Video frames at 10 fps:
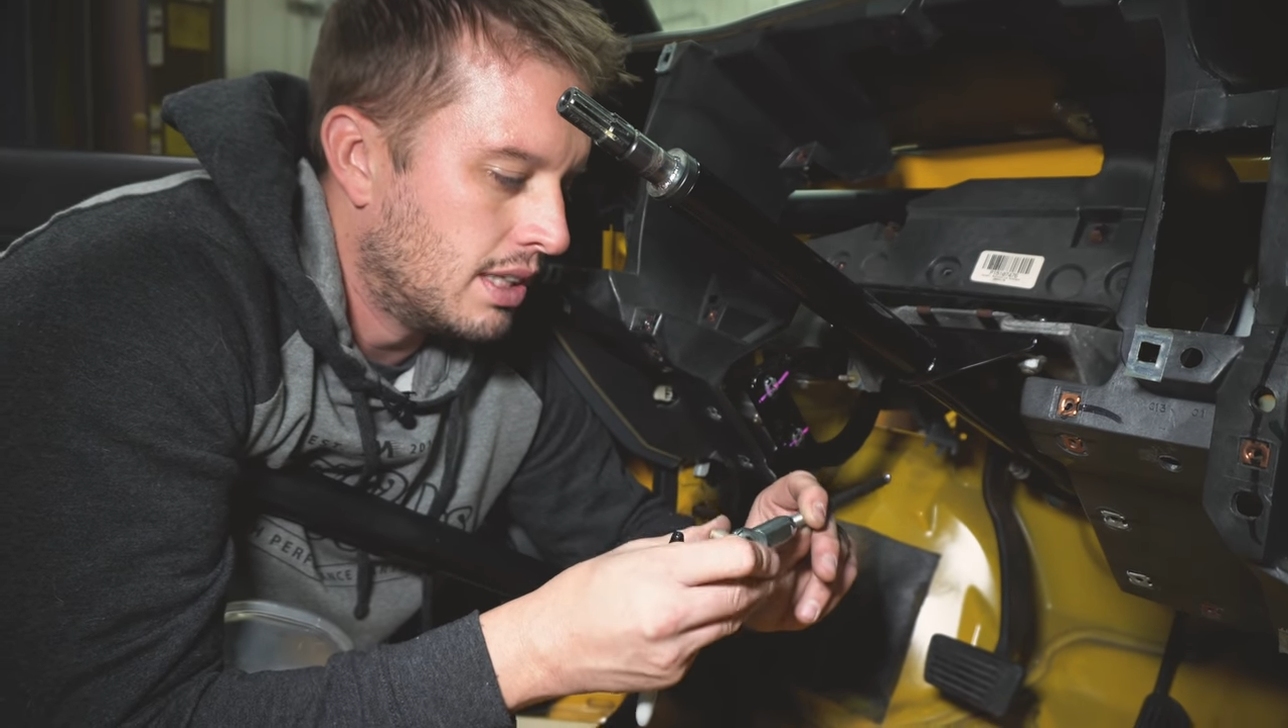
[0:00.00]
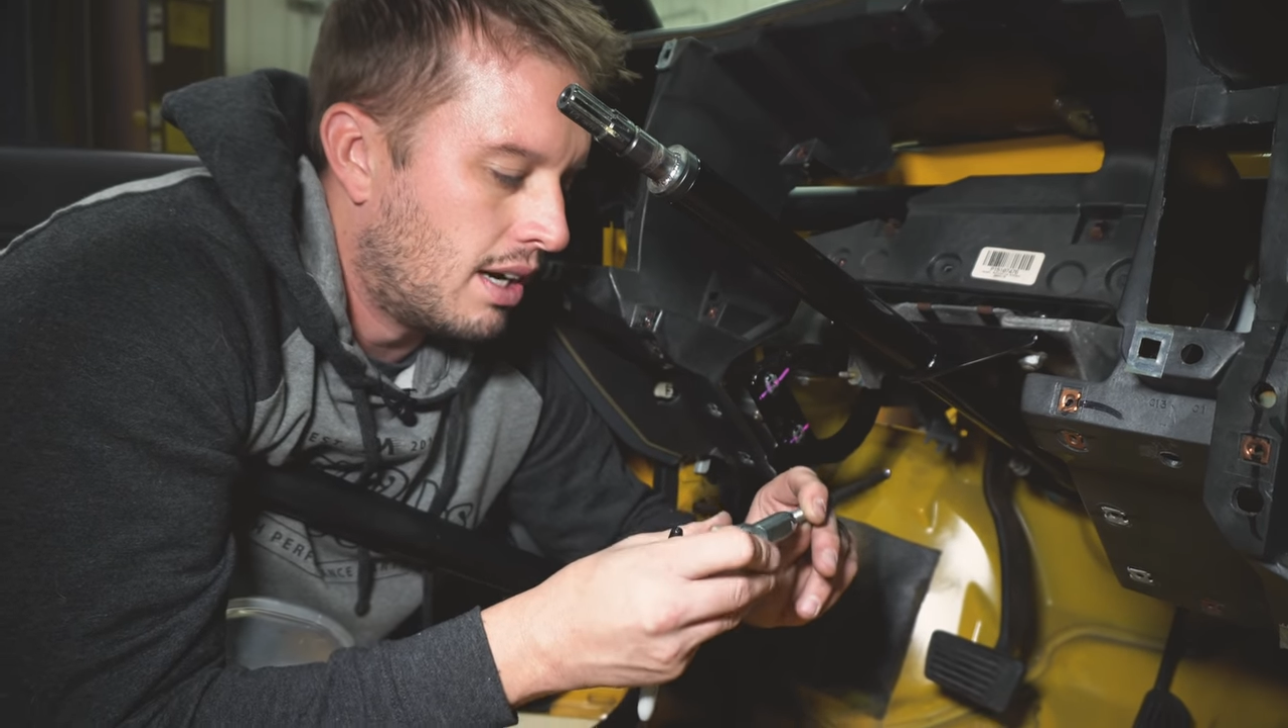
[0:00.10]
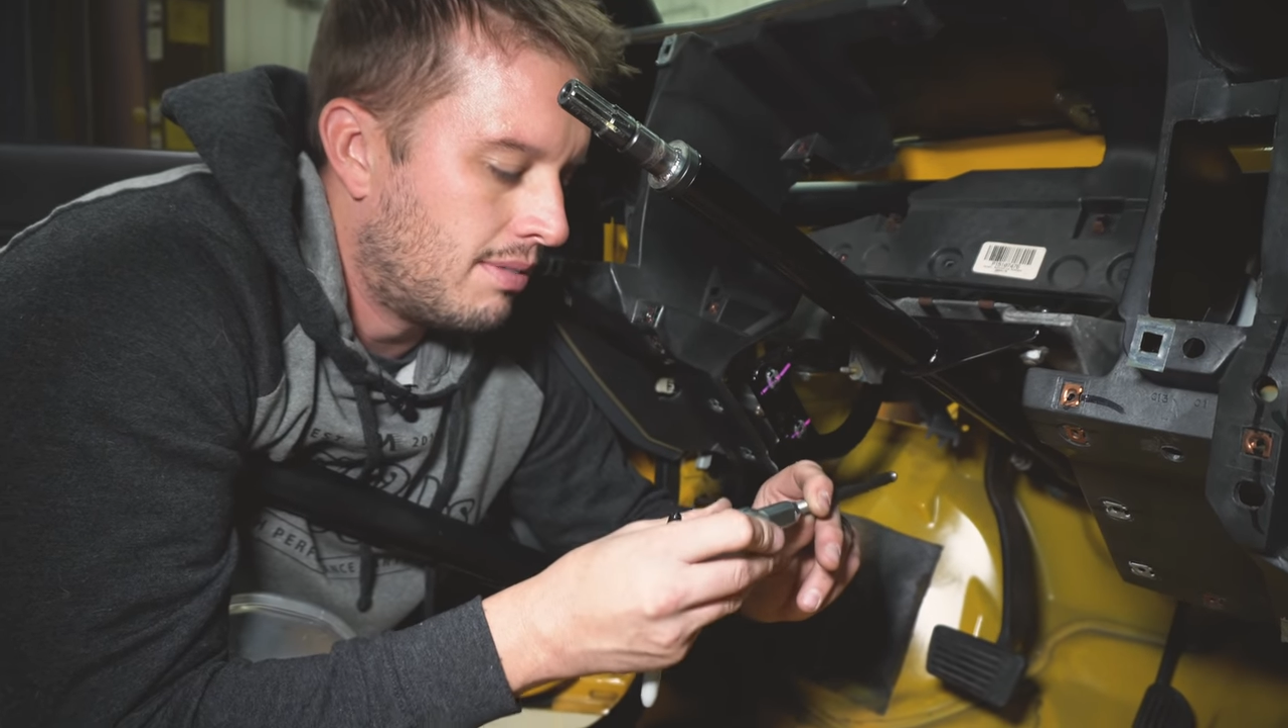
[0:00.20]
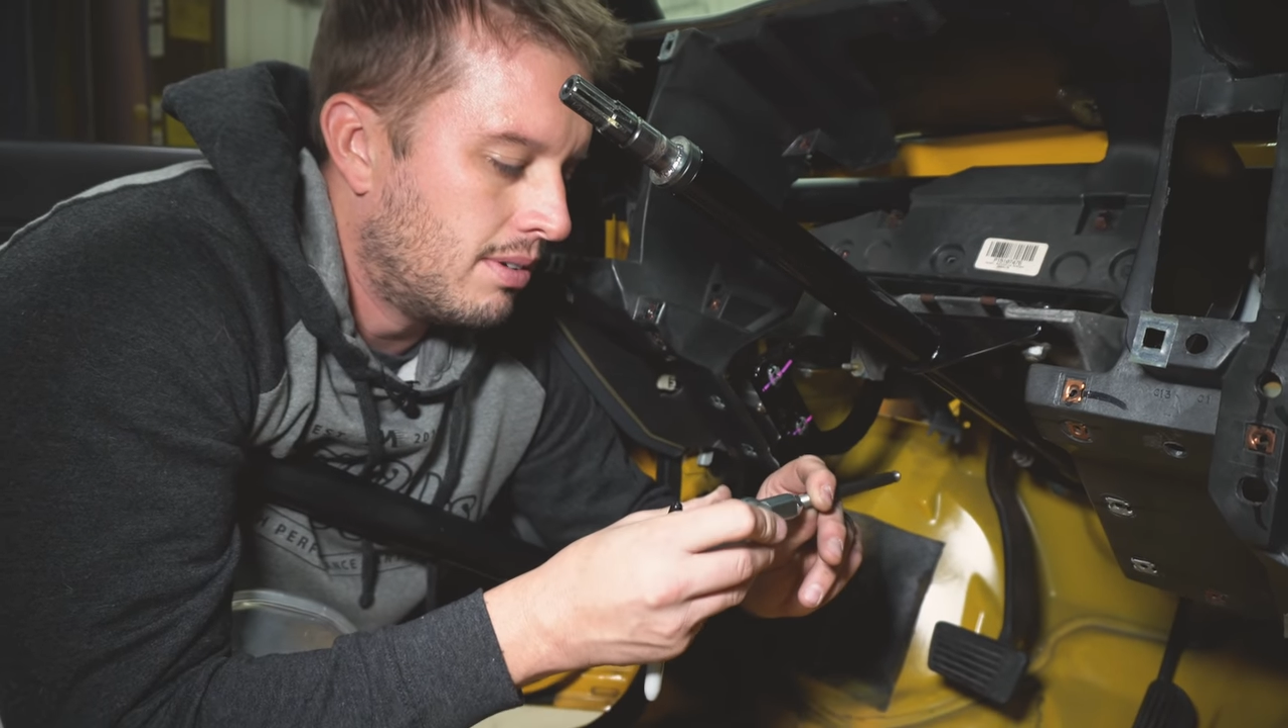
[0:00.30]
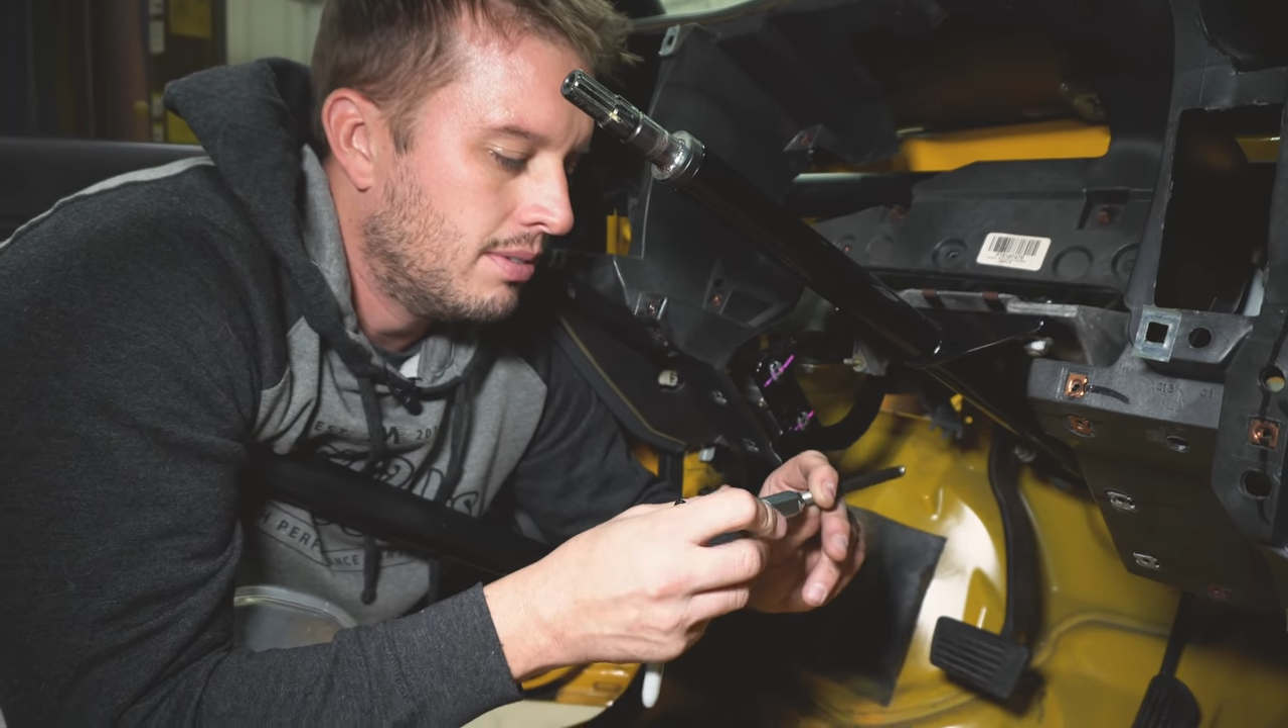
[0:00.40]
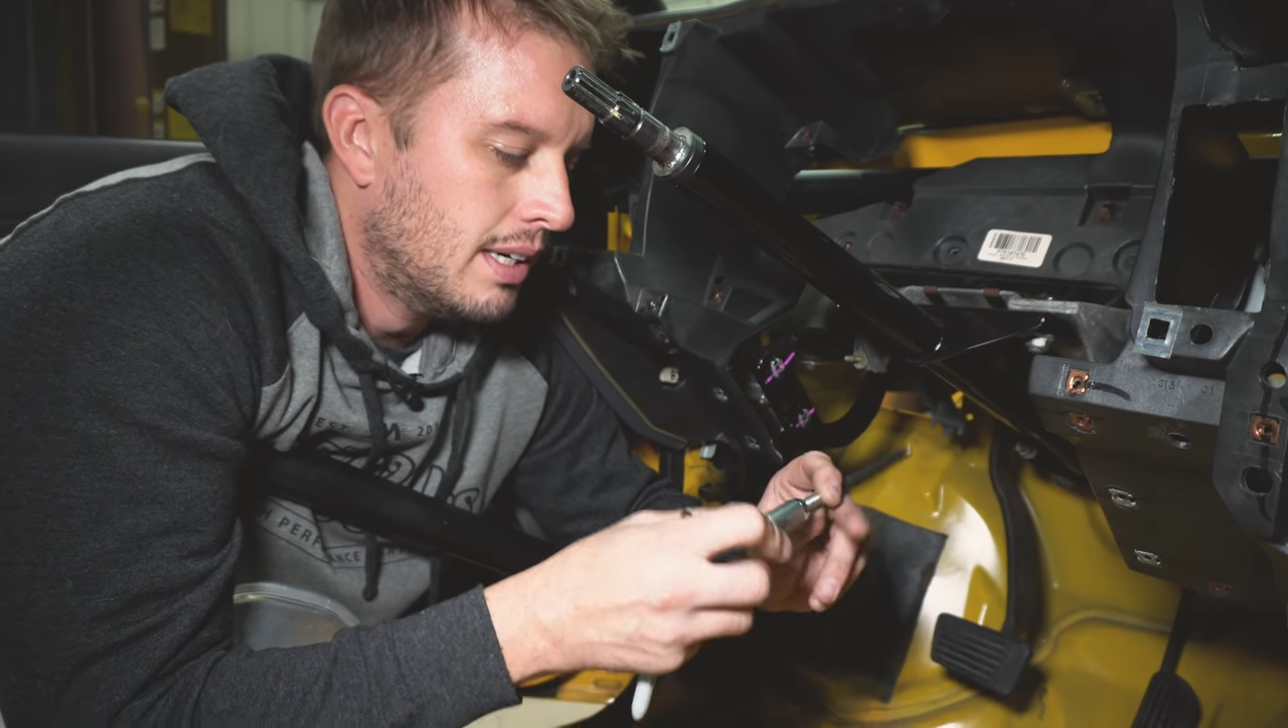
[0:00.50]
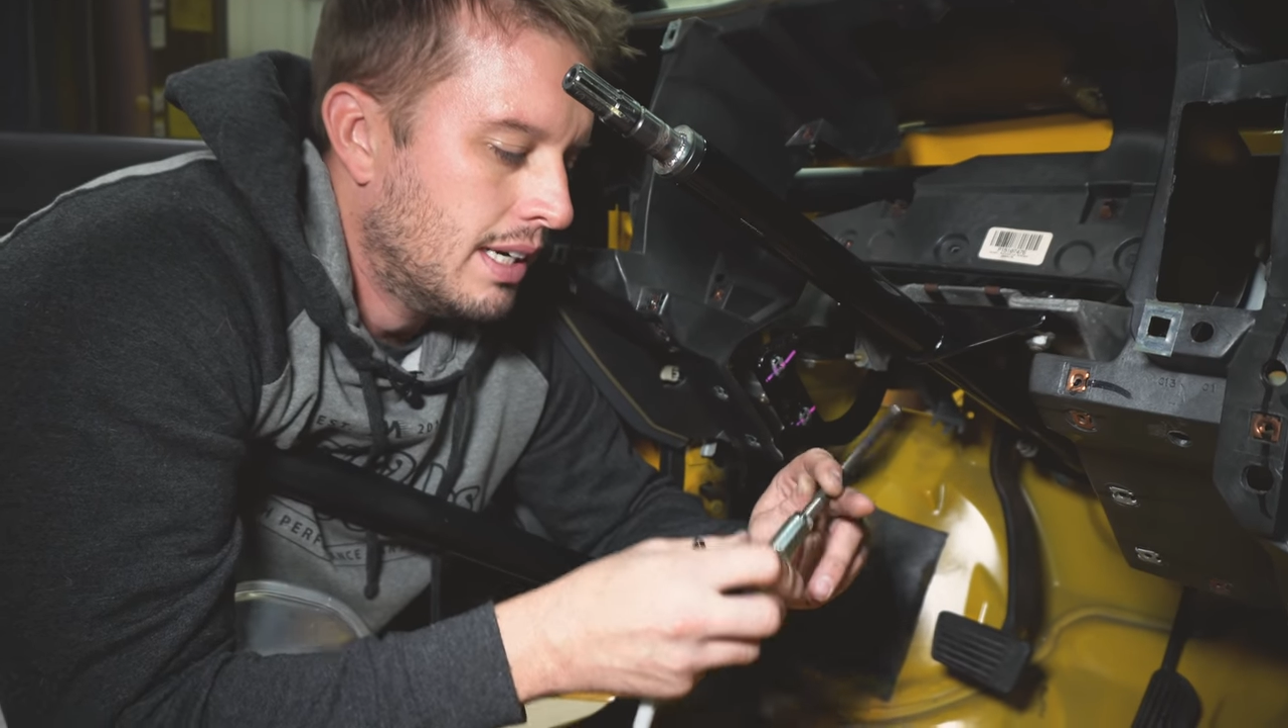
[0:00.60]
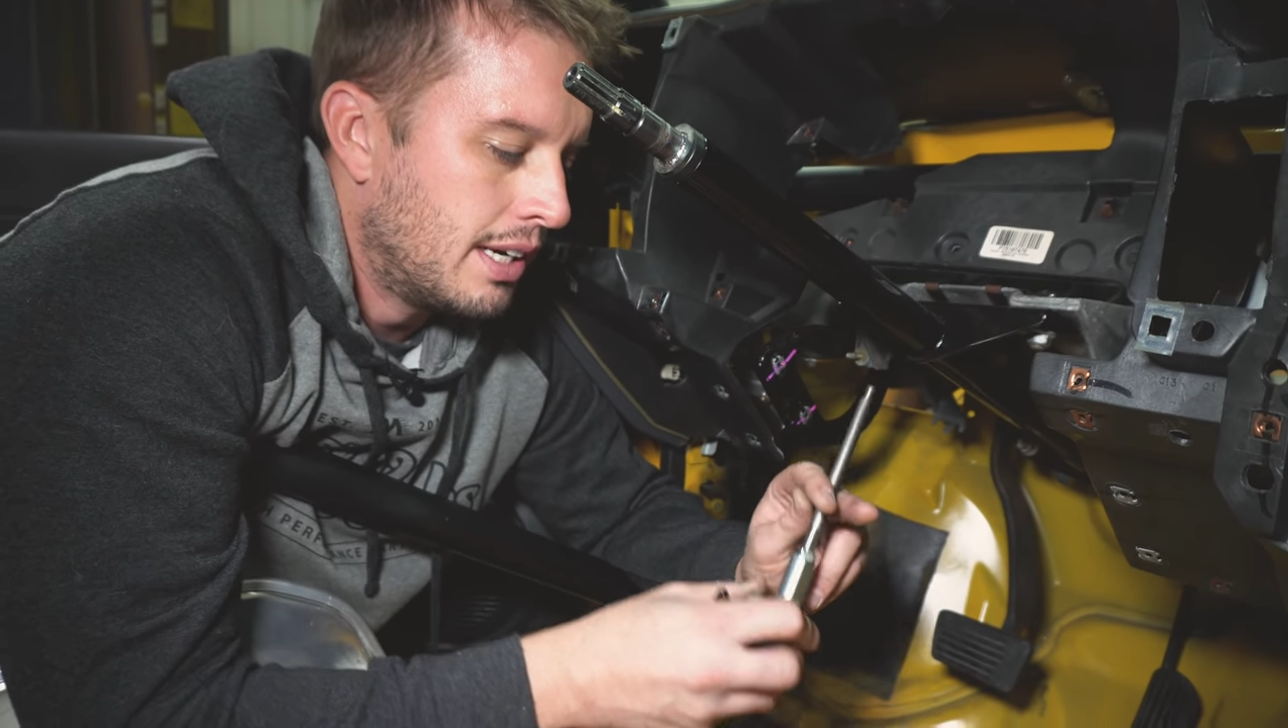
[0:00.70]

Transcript: it off of.